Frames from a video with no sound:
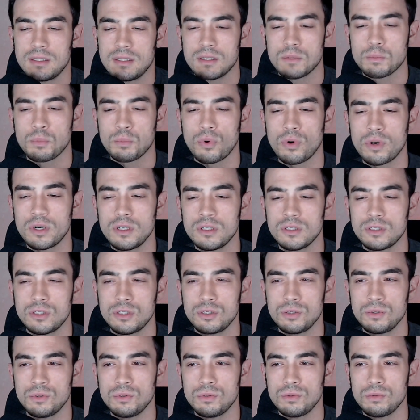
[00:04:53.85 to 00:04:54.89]
it's important
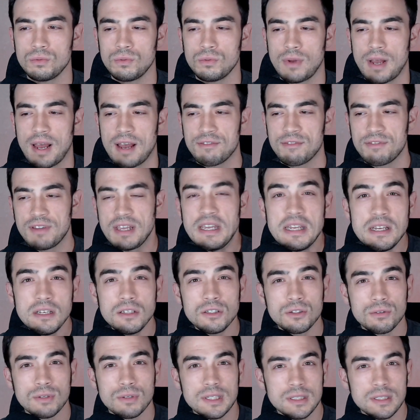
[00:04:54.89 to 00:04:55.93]
to have
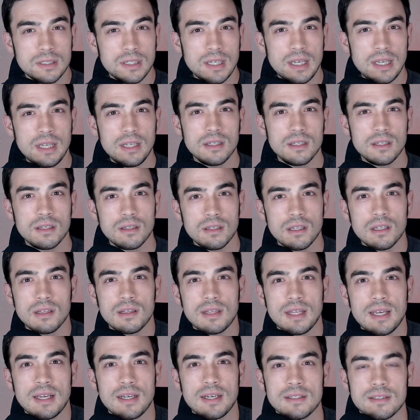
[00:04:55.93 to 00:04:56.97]
interest in the
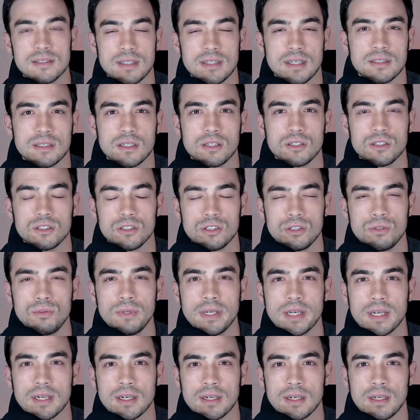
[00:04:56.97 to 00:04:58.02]
things that they're
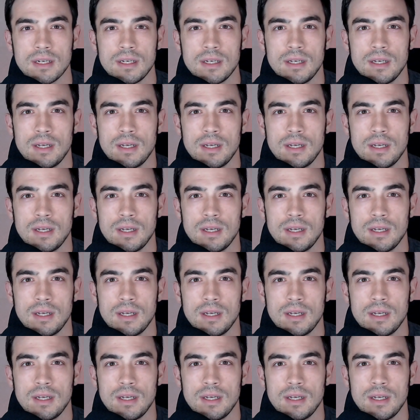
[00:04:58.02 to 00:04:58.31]
doing.